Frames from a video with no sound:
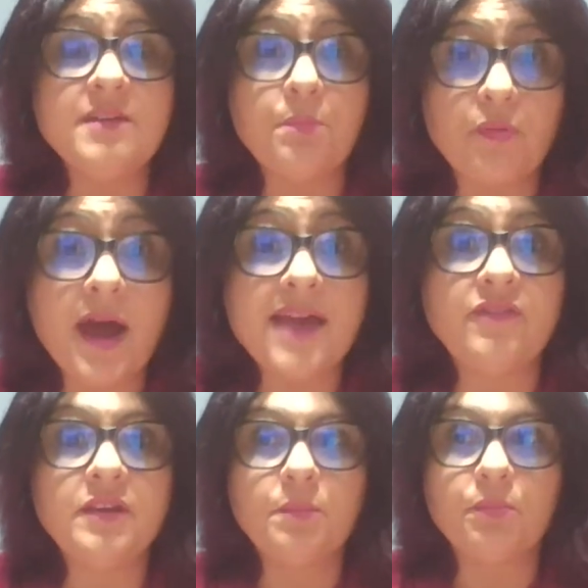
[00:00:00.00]
a
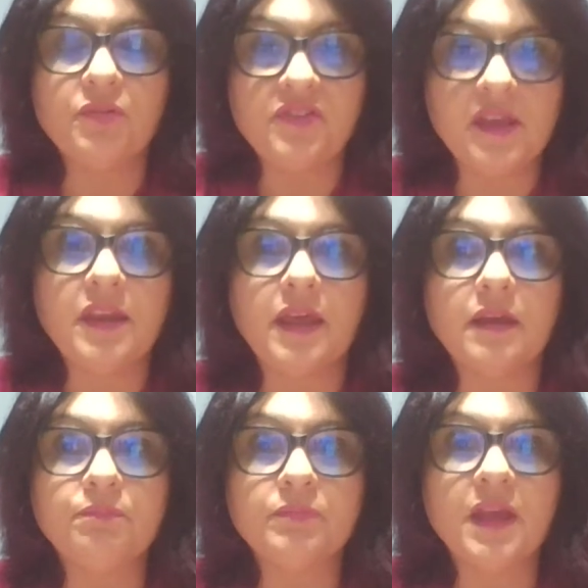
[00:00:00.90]
private
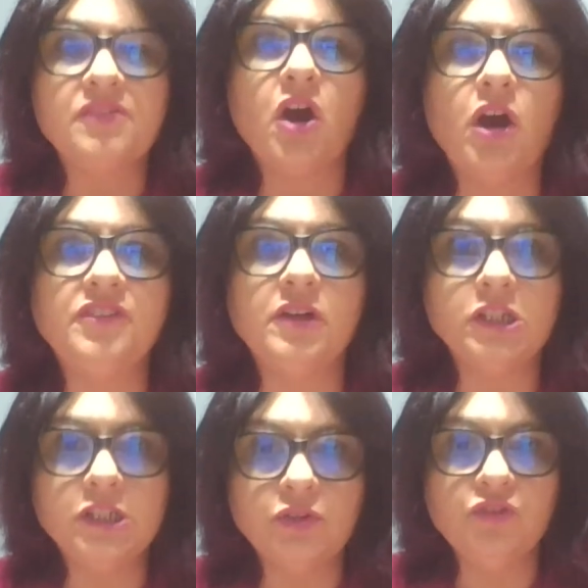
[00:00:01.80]
proceeding. It's called a
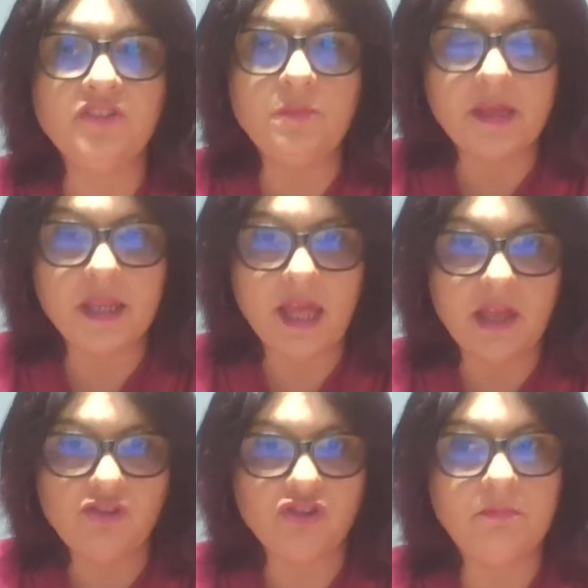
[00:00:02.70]
closed
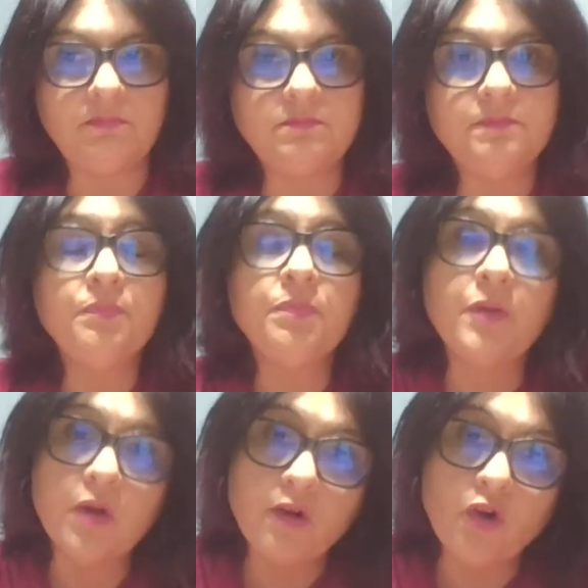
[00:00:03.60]
mediation.
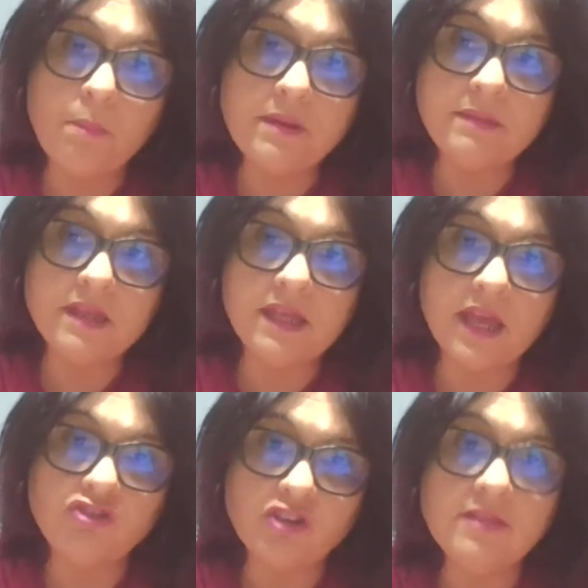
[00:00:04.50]
There are open
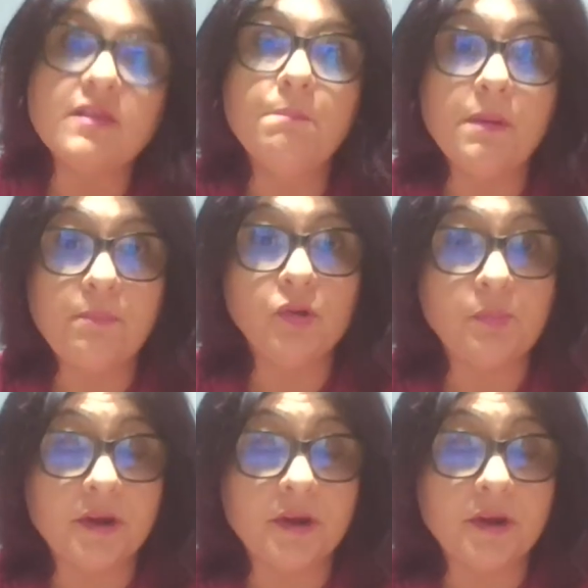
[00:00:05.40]
mediations, but both